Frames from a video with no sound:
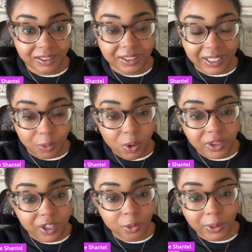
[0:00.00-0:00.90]
They want
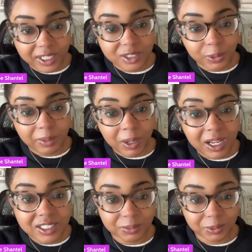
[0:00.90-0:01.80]
the quickest way
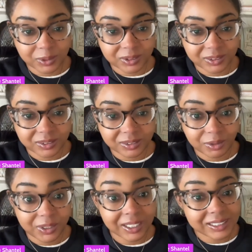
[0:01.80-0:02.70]
possible
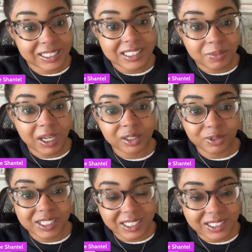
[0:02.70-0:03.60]
with the least amount of
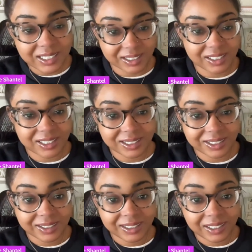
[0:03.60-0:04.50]
resistance.
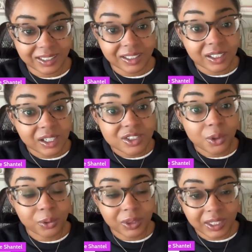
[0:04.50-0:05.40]

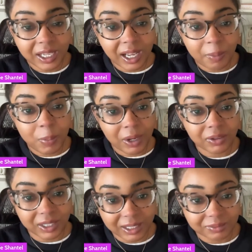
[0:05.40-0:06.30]
So think about
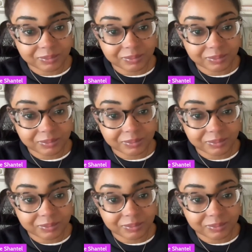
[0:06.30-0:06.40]
that.